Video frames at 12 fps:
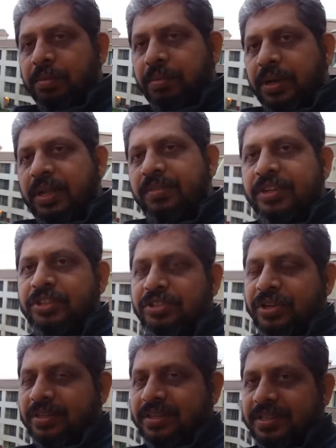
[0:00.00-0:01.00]
Believe in
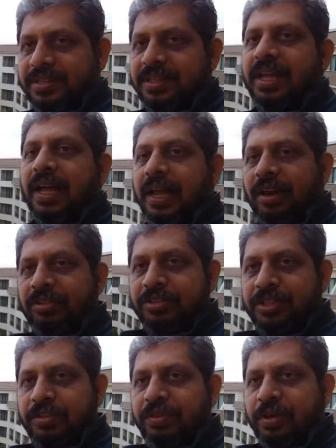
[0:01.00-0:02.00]
Jesus and
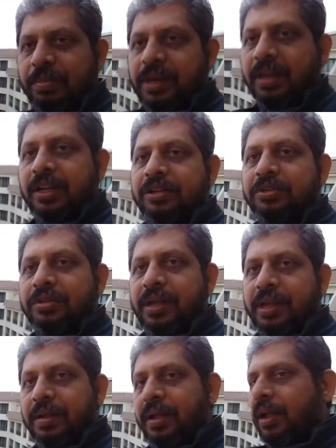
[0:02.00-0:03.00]
receive your miracle today.